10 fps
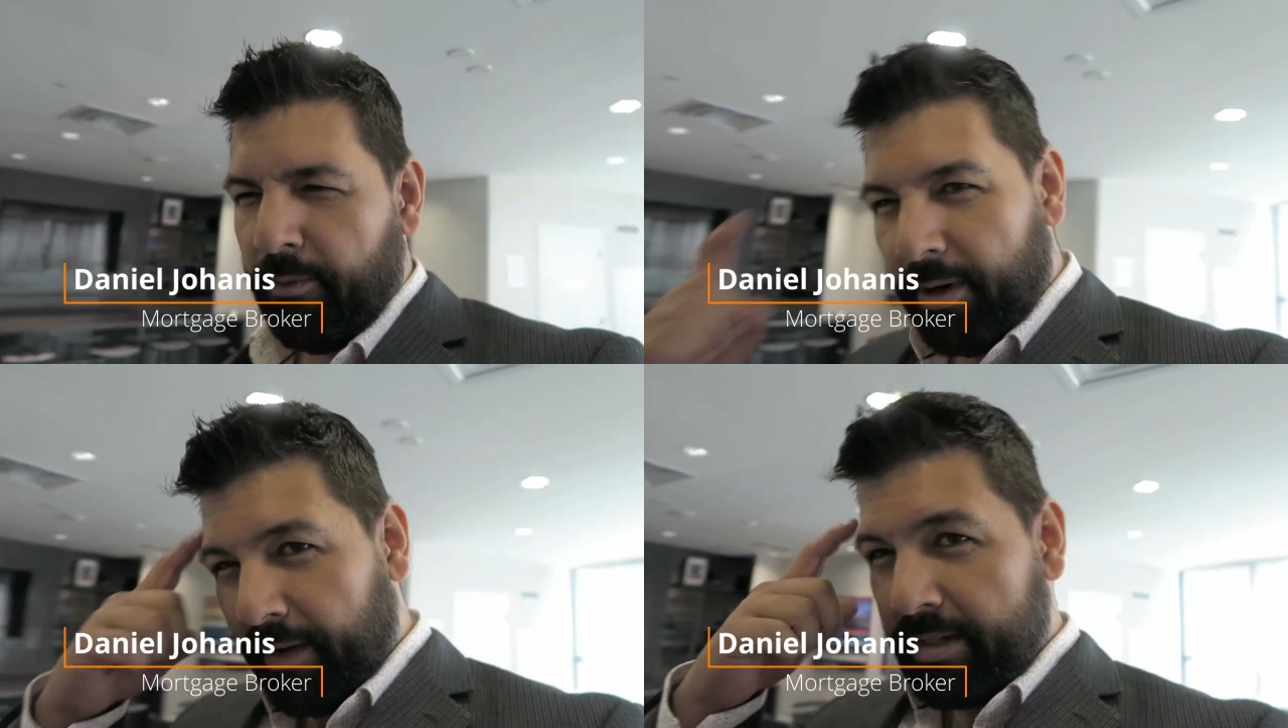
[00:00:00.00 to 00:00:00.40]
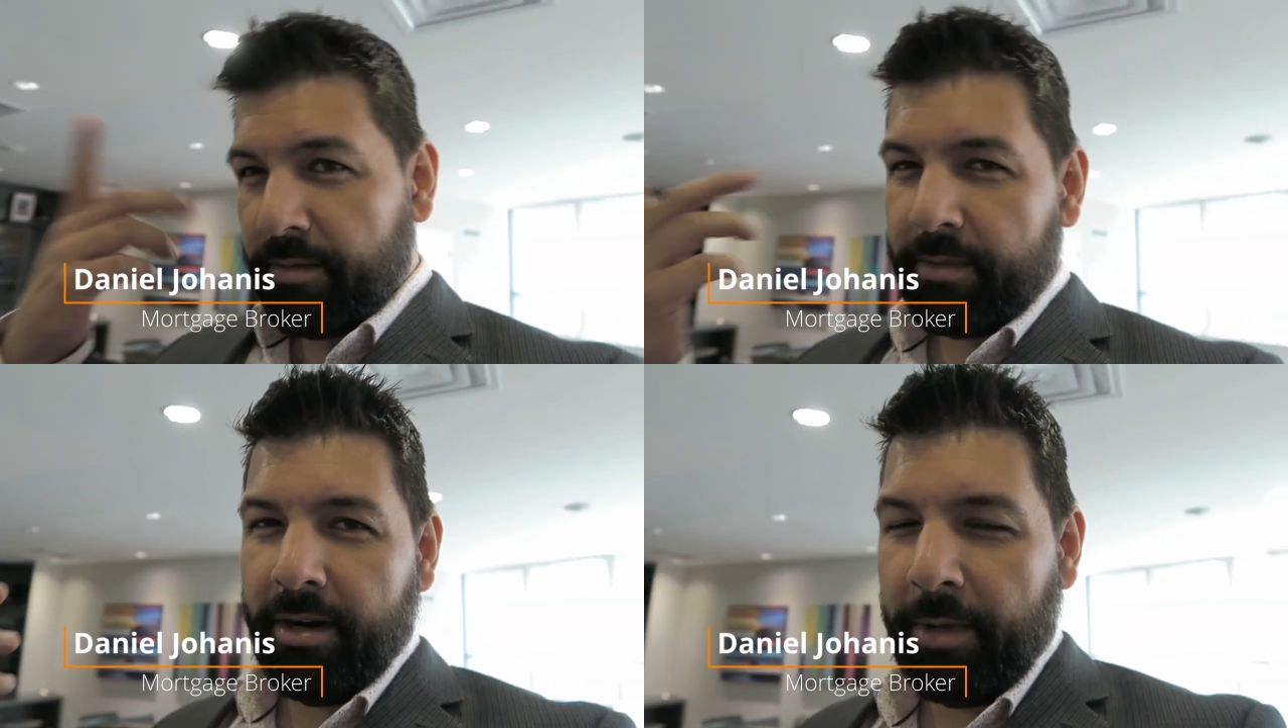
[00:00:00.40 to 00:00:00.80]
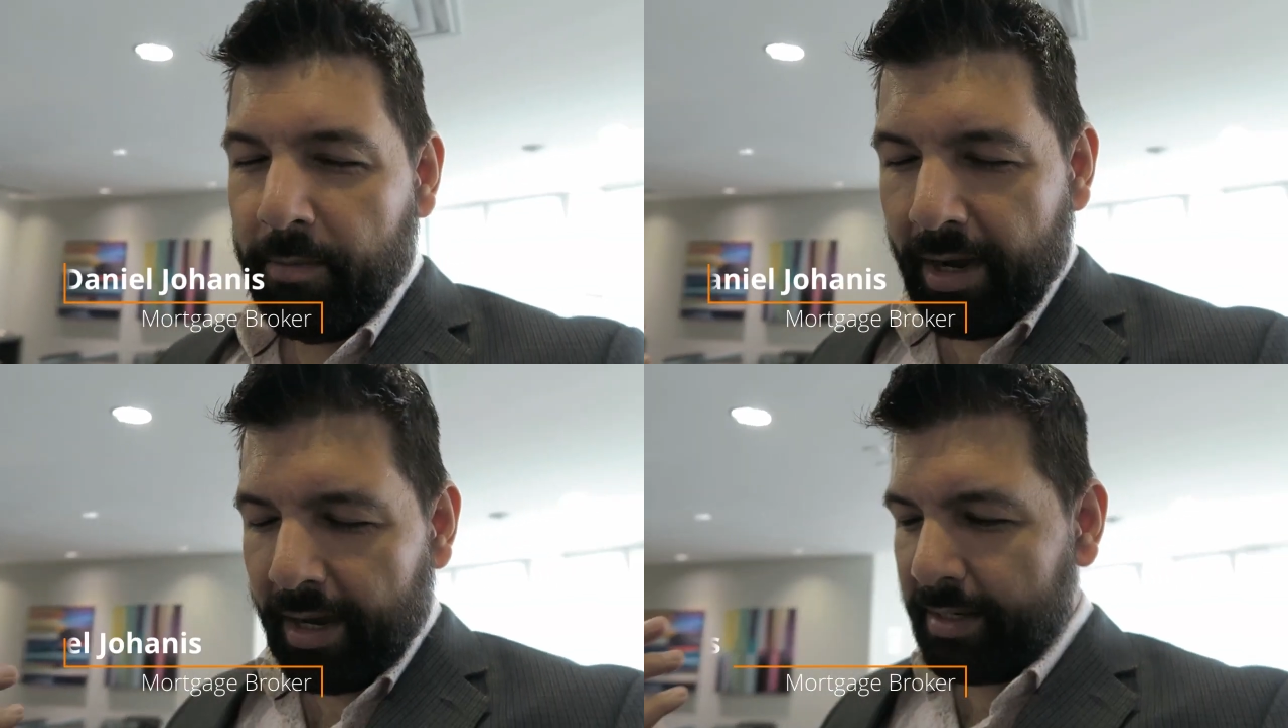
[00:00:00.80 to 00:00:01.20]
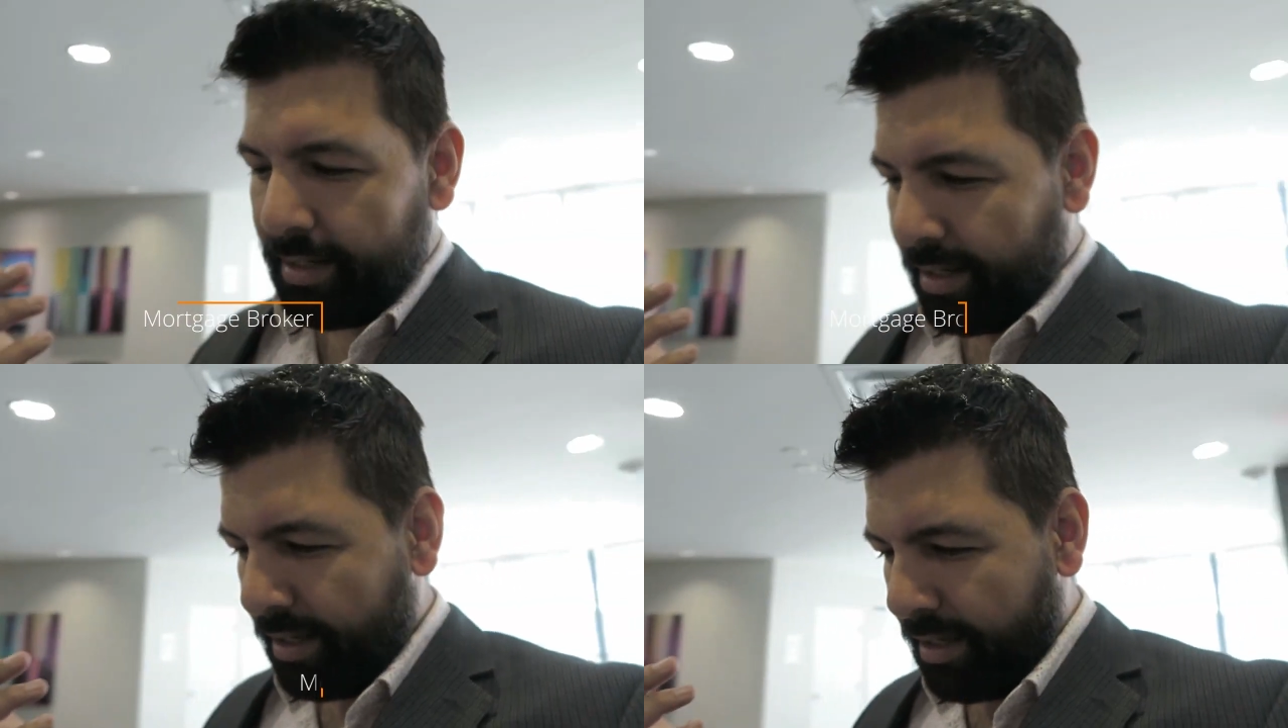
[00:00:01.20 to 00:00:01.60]
when I've got something on my mind,
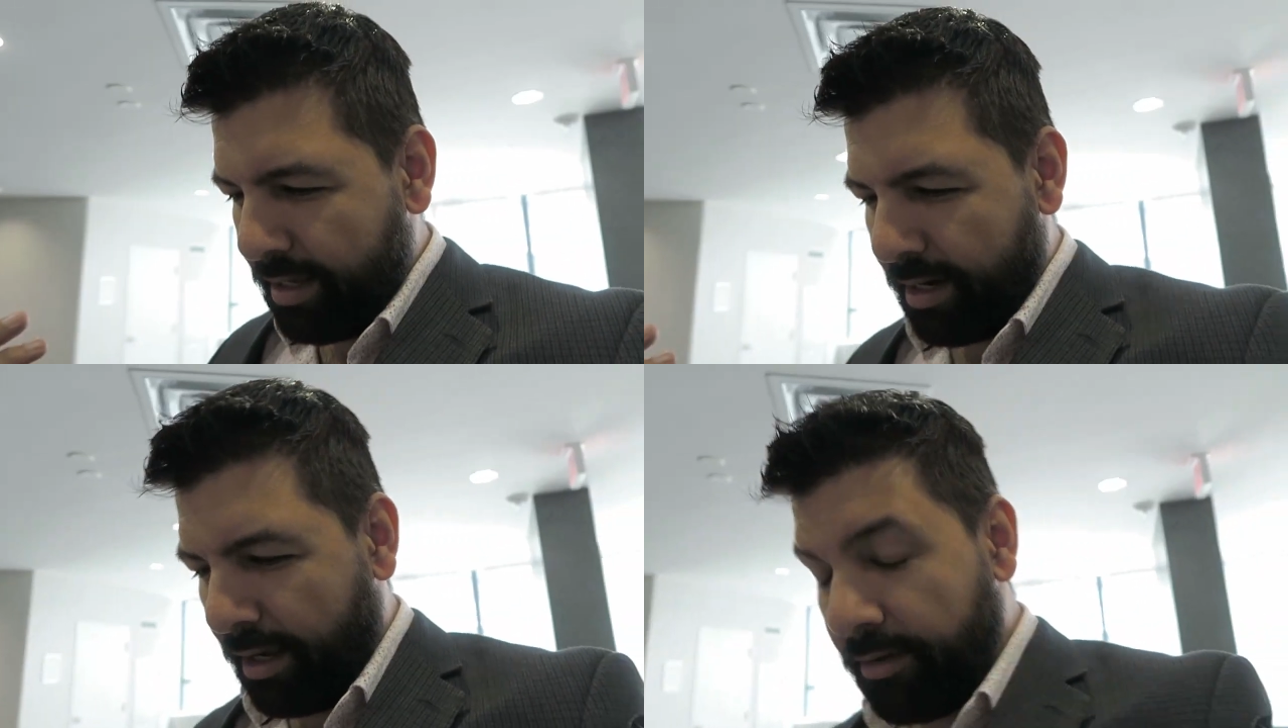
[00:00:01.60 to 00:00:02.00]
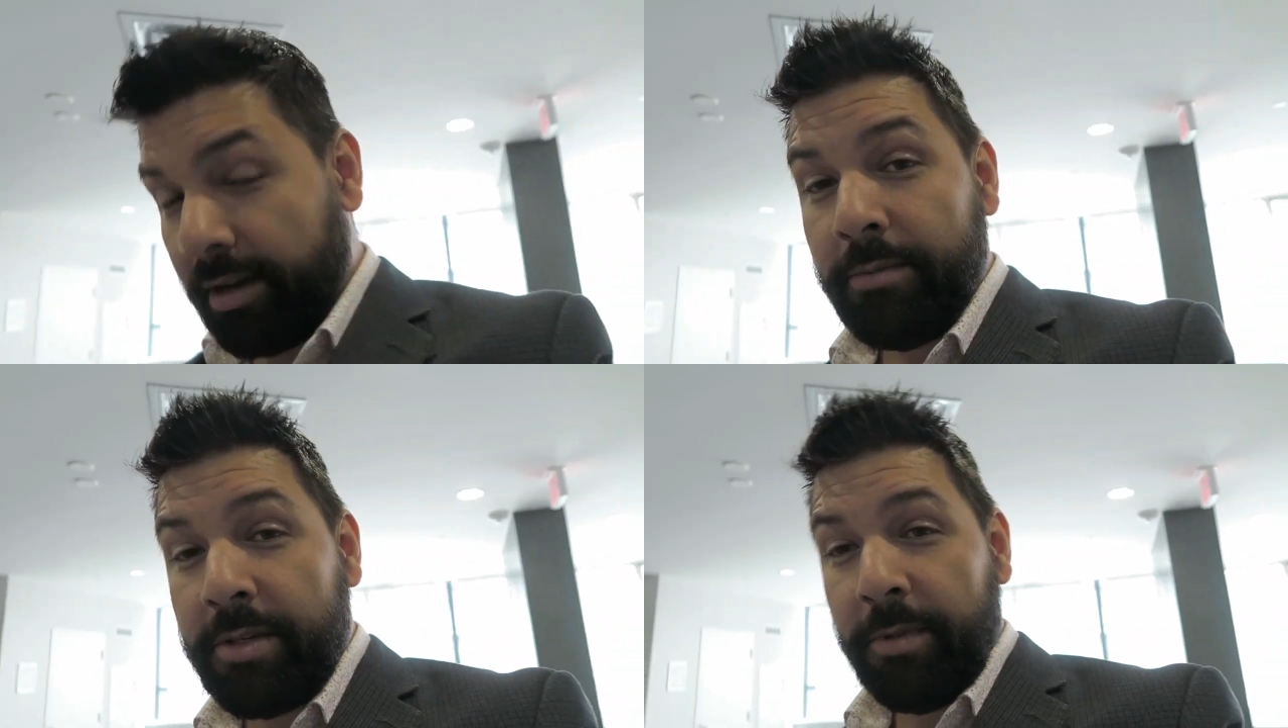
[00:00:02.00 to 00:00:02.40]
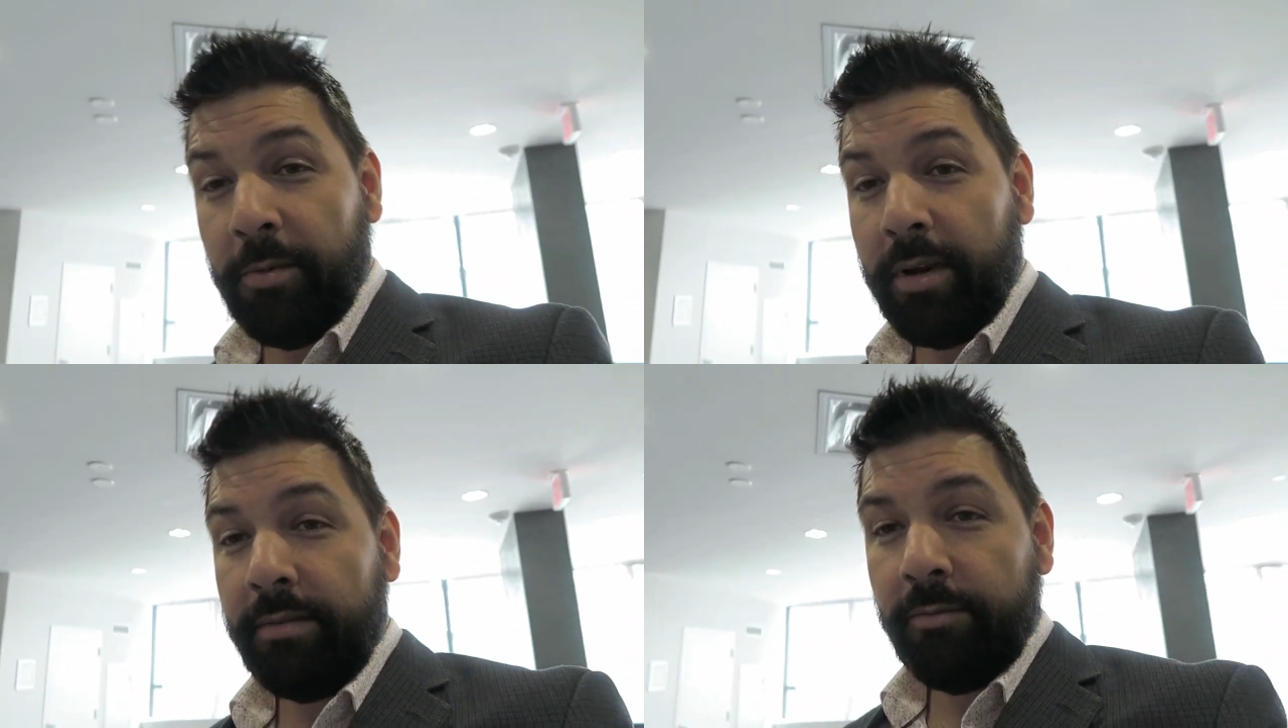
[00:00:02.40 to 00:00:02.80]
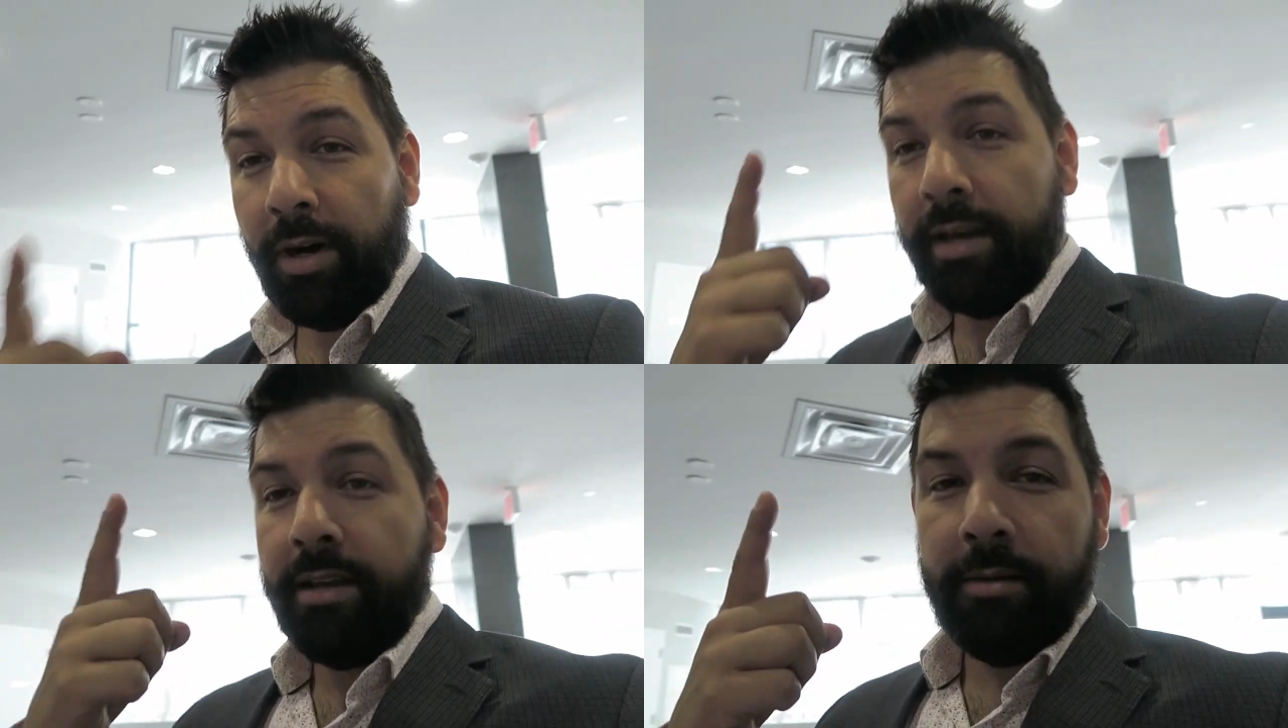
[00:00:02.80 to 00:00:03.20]
it either comes to me when
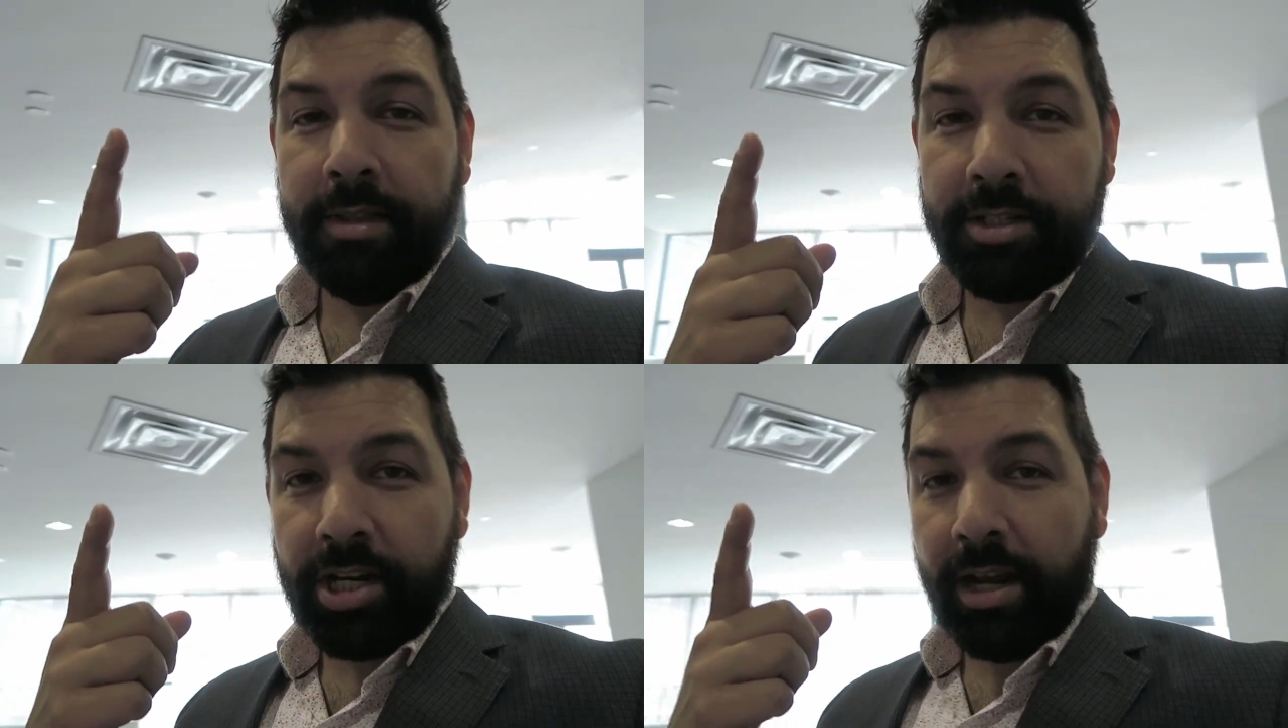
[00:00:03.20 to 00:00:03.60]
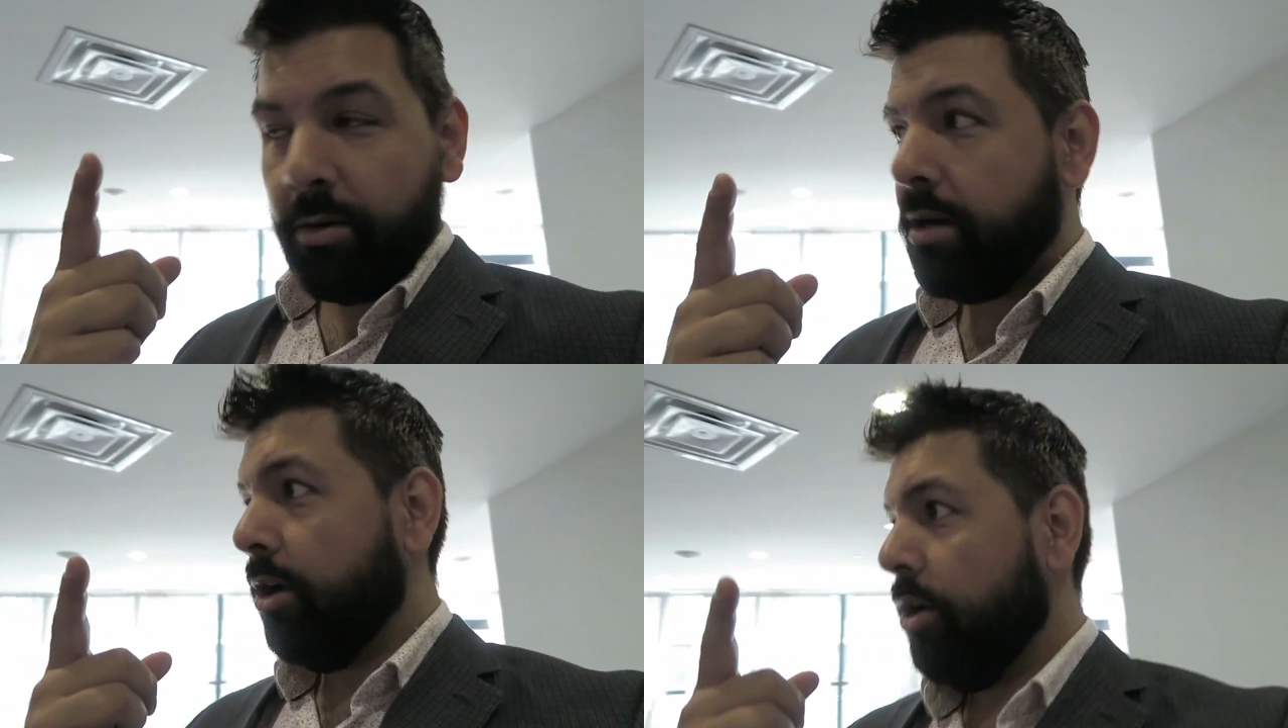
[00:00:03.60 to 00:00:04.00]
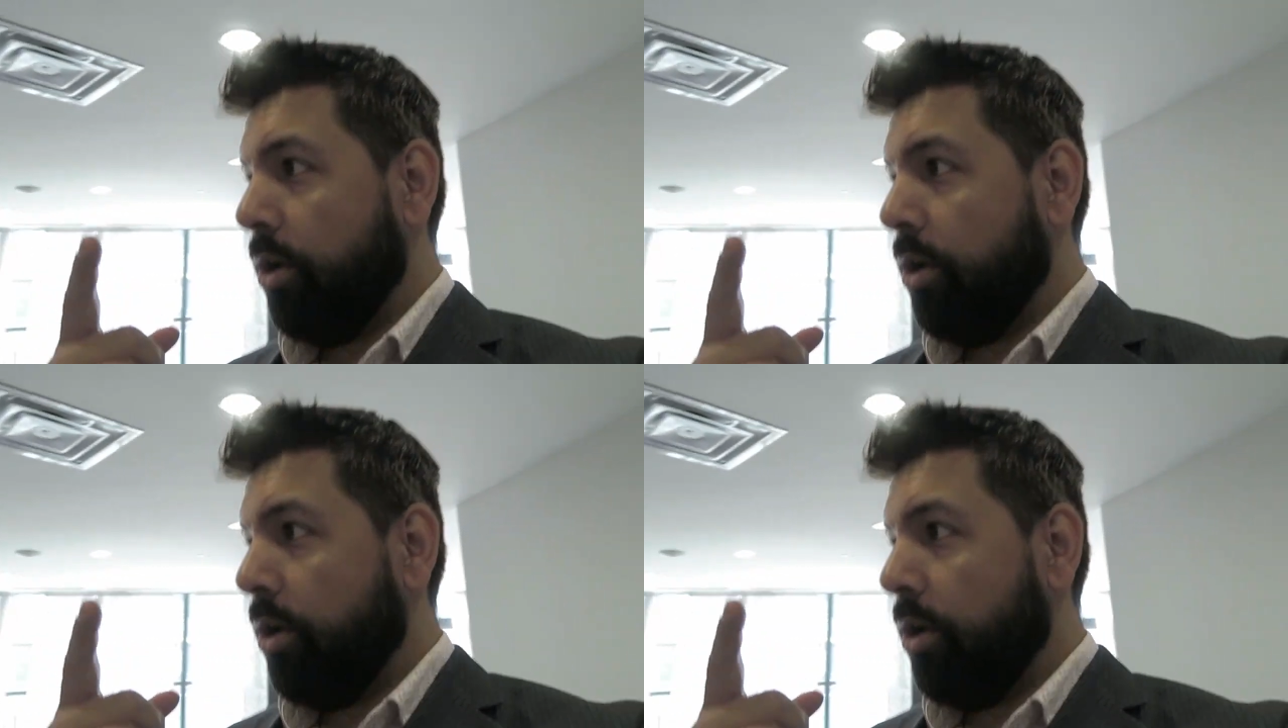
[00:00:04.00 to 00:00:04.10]
one I'm in the shower,